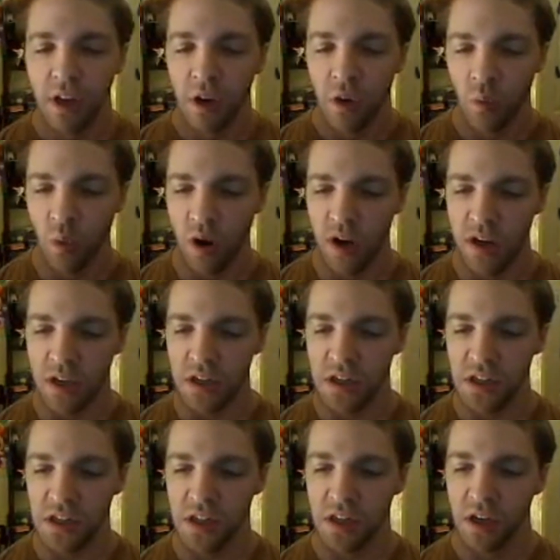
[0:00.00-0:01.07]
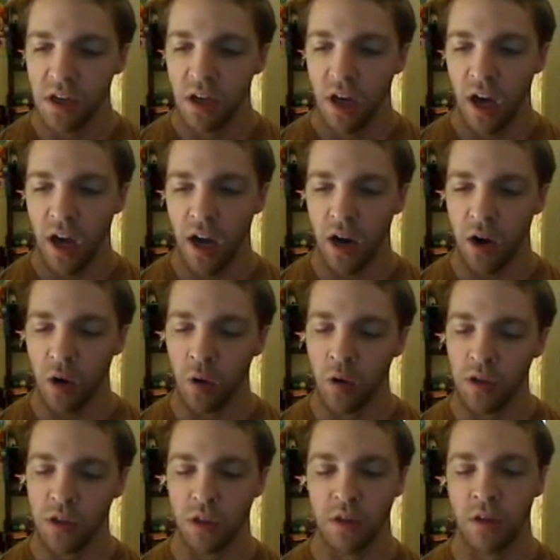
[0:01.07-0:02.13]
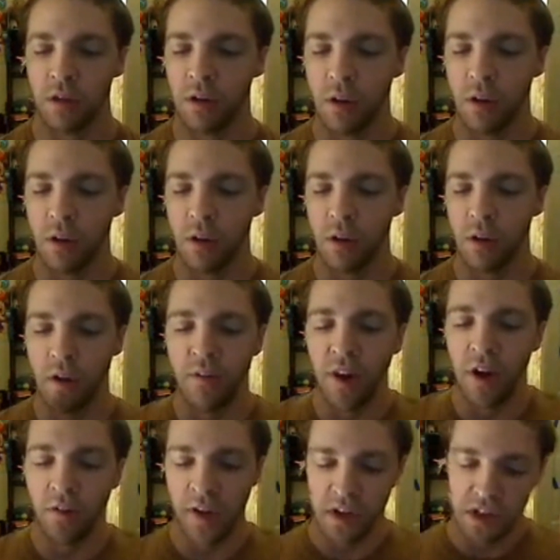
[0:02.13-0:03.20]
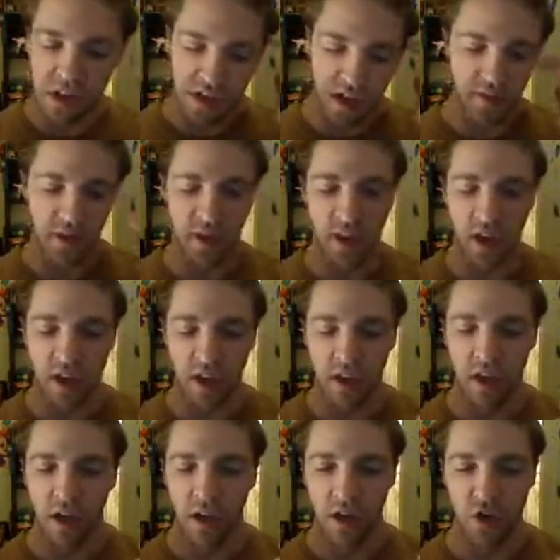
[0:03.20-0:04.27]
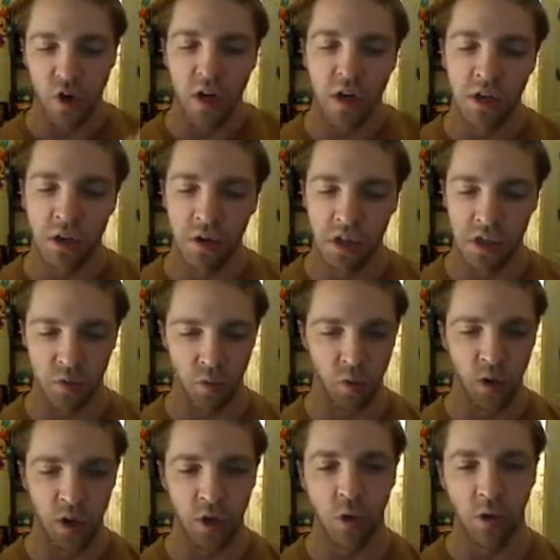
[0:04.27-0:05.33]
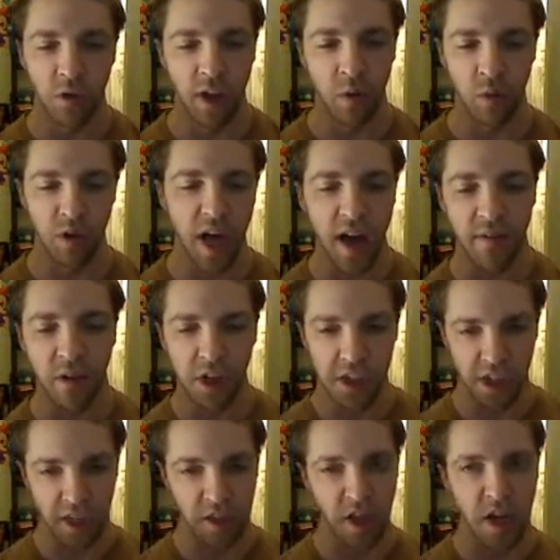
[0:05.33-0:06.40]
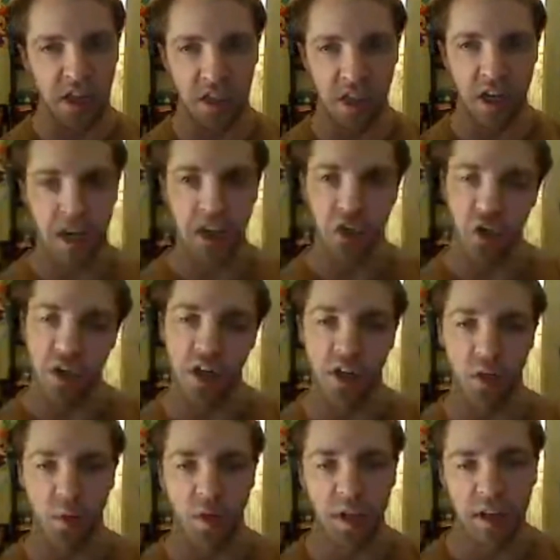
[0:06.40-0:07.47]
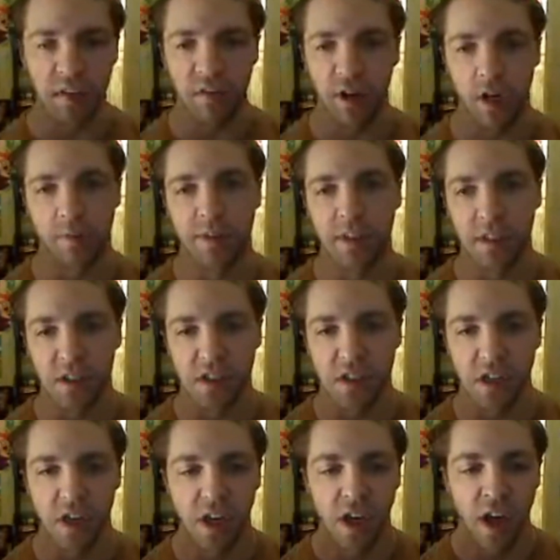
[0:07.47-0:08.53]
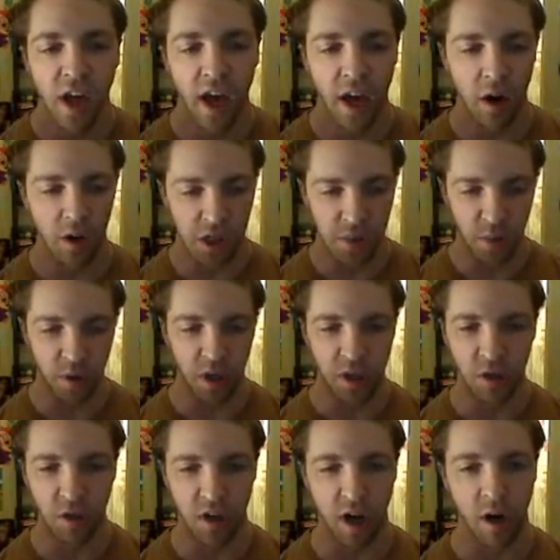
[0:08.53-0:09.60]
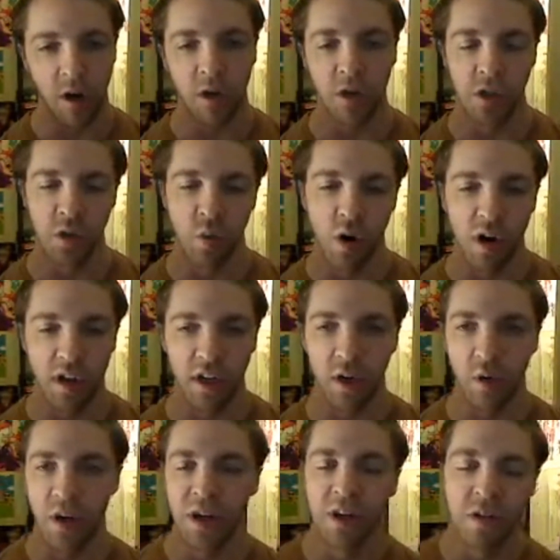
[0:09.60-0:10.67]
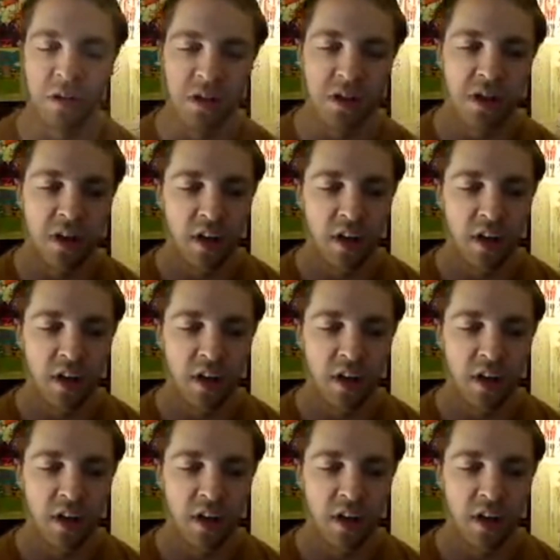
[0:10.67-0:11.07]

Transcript: was how so in Final Fantasy VII they try to do this really cool thing where you have all these like nicely intricate 3D environments and all these polygonal characters walking around,